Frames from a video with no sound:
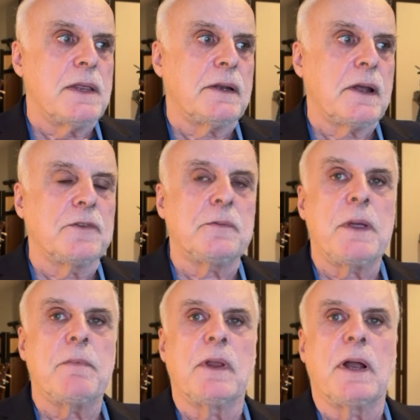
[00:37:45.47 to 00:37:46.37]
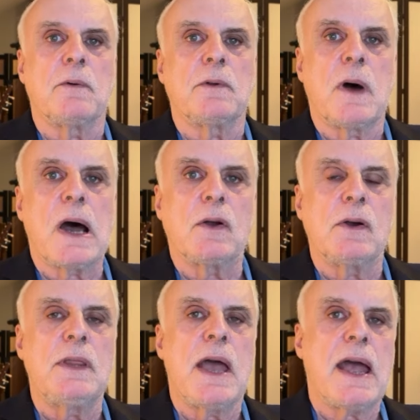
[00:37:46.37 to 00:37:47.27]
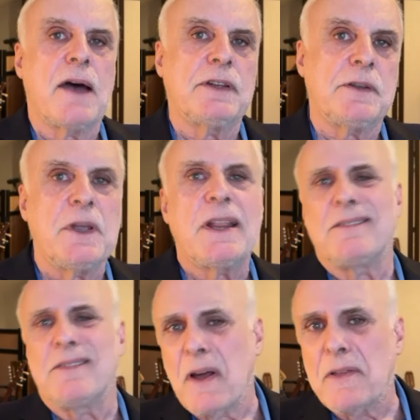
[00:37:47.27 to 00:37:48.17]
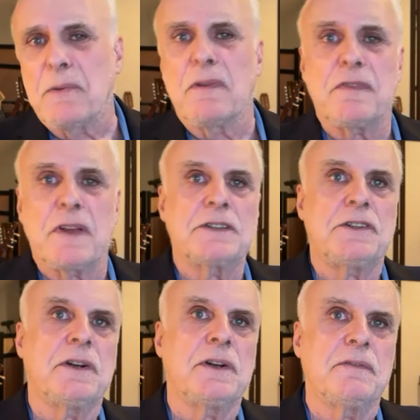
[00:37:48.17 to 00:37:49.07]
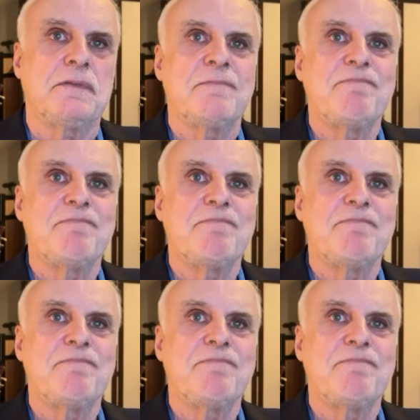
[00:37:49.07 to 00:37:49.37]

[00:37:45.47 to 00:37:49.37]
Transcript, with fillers: that tells people they don't know how good they have it, to me, that's another reflection of